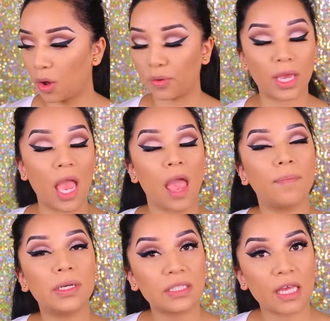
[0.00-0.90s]
Okay, I
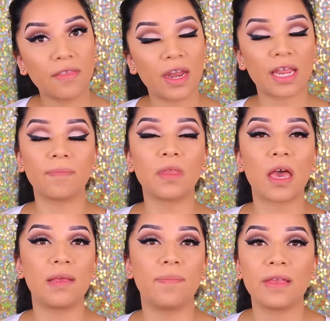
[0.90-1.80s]
must say that I am
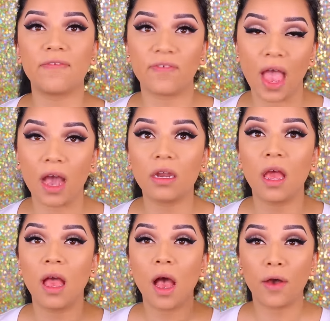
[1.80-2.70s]
not a big fan
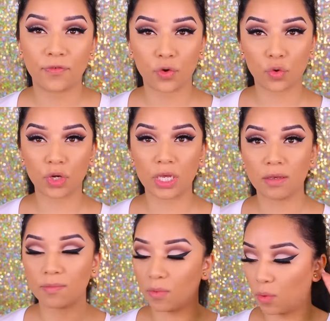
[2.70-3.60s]
of
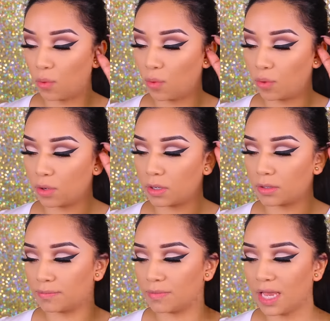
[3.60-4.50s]
cream,
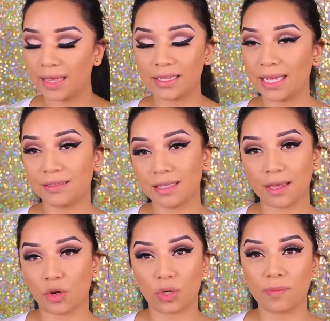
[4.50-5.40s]
or yeah, I guess
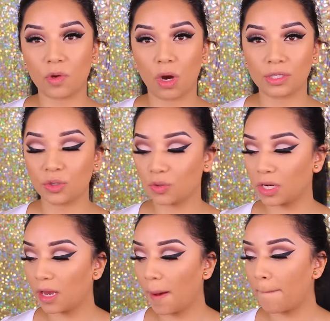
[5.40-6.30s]
like cream
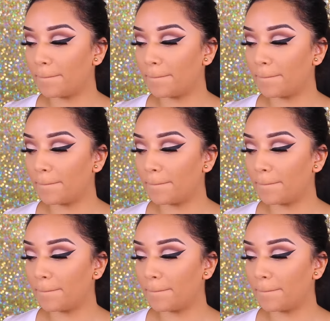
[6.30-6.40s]
contouring,